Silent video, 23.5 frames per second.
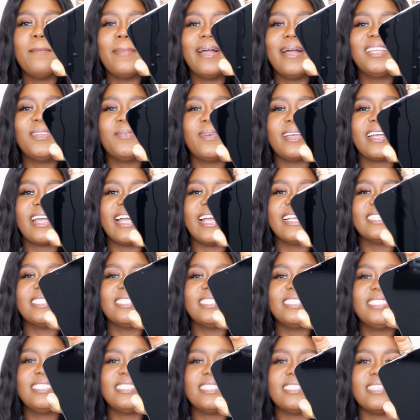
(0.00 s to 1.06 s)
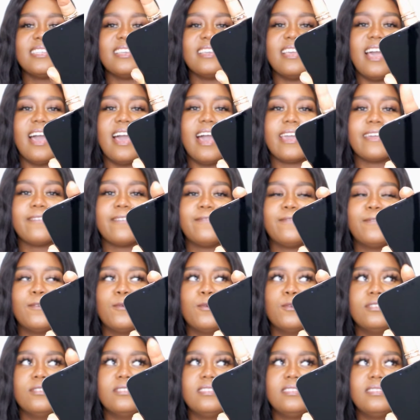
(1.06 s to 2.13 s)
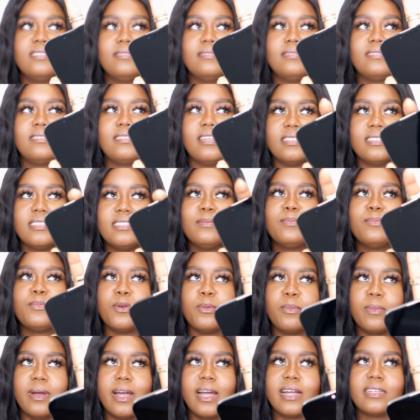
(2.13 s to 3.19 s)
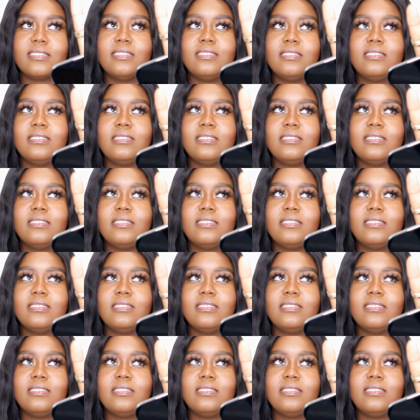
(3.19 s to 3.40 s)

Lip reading: By the way, guys, this is the iPhone 13 Pro Max.